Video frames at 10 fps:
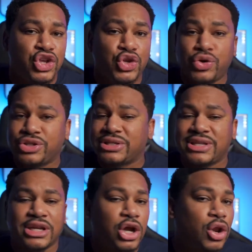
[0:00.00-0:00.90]
you can
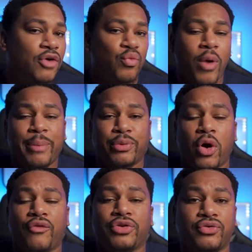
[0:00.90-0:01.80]
just take a cloth, wipe it
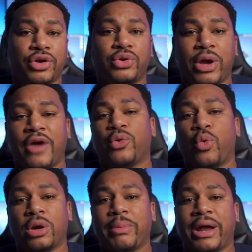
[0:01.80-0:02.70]
off, and you really don't have to
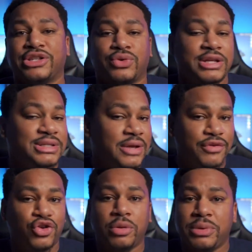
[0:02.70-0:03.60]
worry about it. So that's
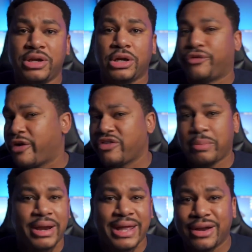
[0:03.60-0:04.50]
definitely going to be good for
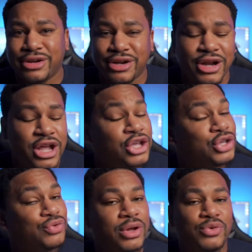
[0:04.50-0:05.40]
everybody out there.
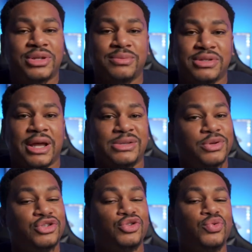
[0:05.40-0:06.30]
You know, sometimes
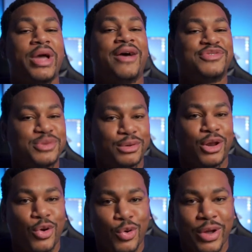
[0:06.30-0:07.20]
we do have some
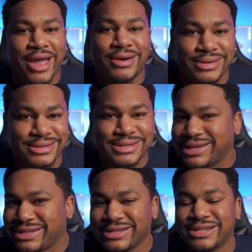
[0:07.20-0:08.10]
long editing
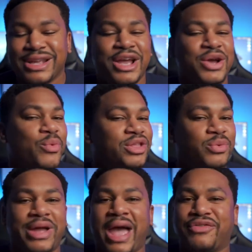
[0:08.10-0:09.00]
sessions, whether
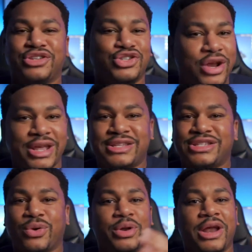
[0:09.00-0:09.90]
we're having
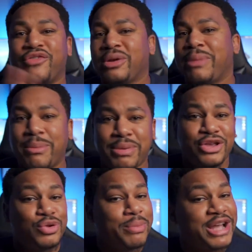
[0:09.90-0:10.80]
drinks or whatever it may be,
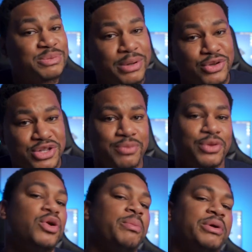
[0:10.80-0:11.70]
you might spill
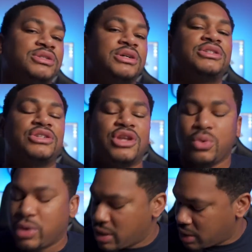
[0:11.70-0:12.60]
something on it, but it's good to
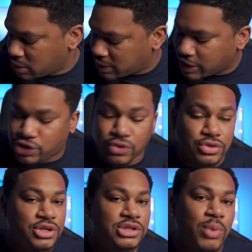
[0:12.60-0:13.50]
know that you
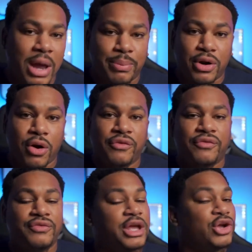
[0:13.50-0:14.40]
can just wipe it
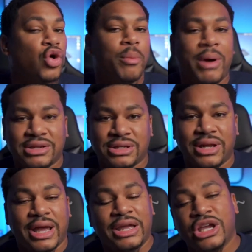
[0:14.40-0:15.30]
off and go about your
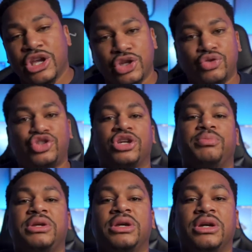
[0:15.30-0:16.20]
day. You
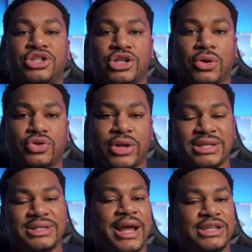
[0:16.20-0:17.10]
should be good to go. So
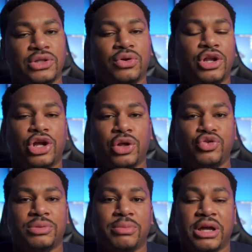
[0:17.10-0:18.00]
that's a nice little
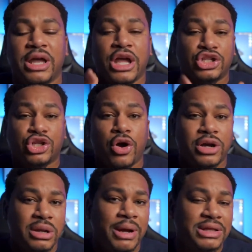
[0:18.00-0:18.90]
inclusion. But
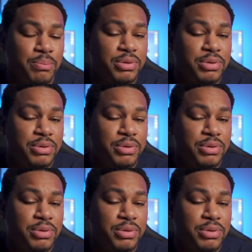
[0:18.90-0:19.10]
talking about the